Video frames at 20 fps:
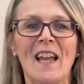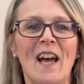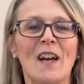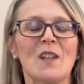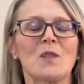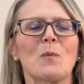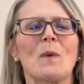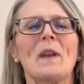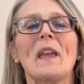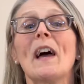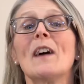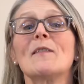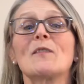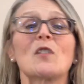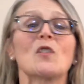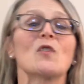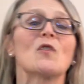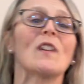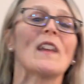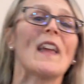as we
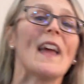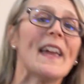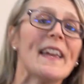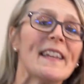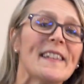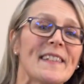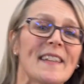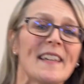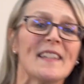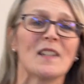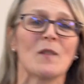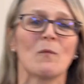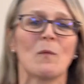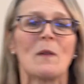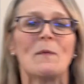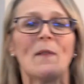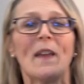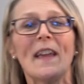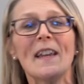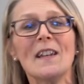have created and
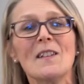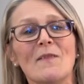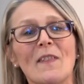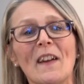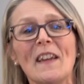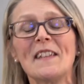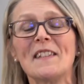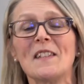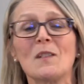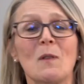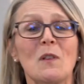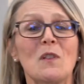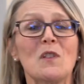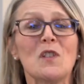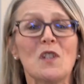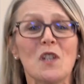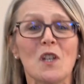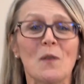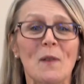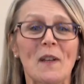we've innovated with
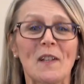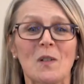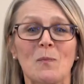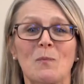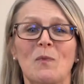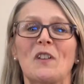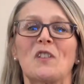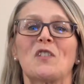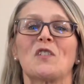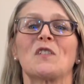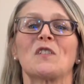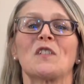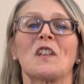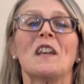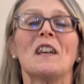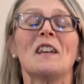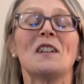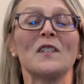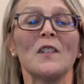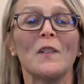new expressions
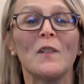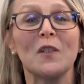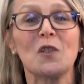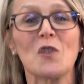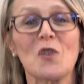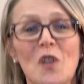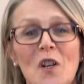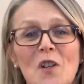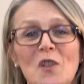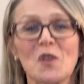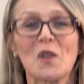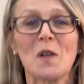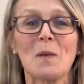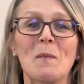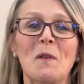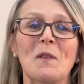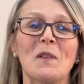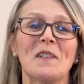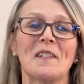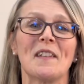so that church
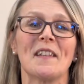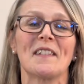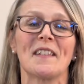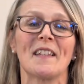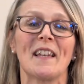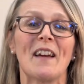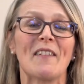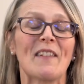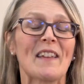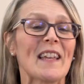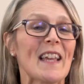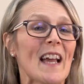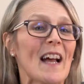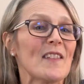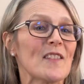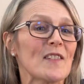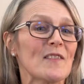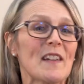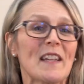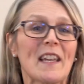communities are now
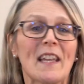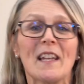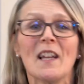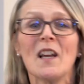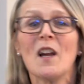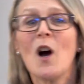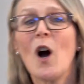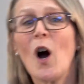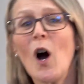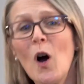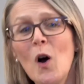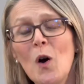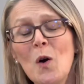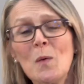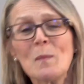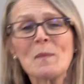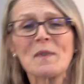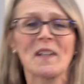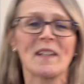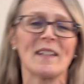gathering in
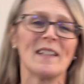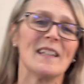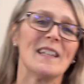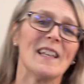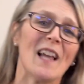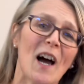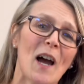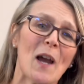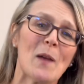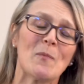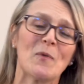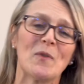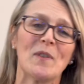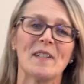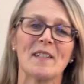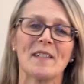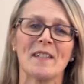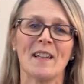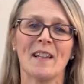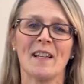homes and
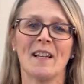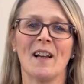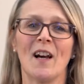libraries,